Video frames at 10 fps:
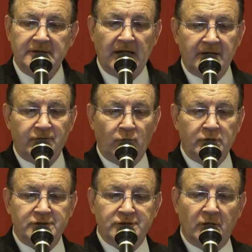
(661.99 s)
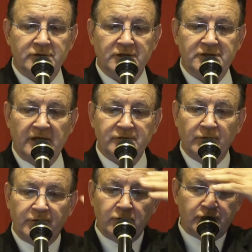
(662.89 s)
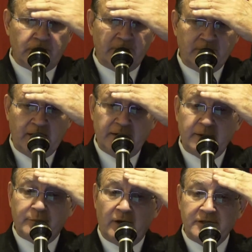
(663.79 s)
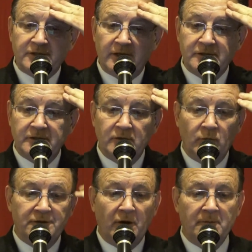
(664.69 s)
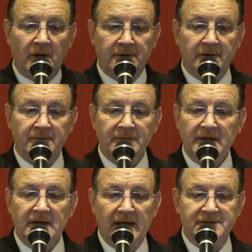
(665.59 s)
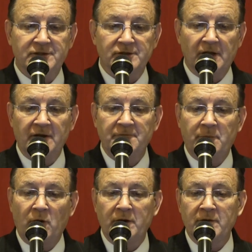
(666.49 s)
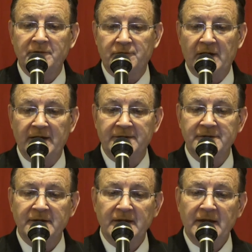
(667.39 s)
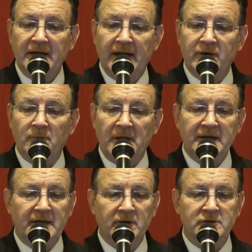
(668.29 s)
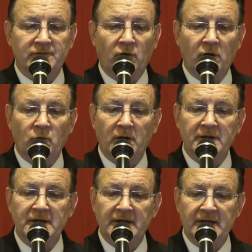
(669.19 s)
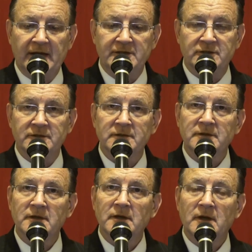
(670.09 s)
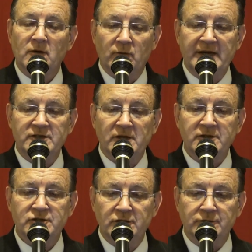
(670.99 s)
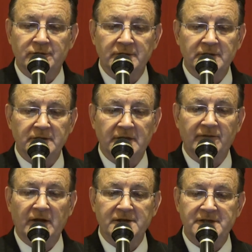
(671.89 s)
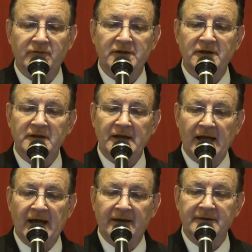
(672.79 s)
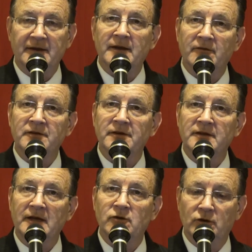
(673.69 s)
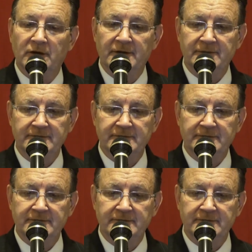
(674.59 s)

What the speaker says: Dad forged his own successful future, and in the process, with our mother, as his loved partner and friend, and her many years of hard work and dedication, raised us children, giving us everything they had and everything they could.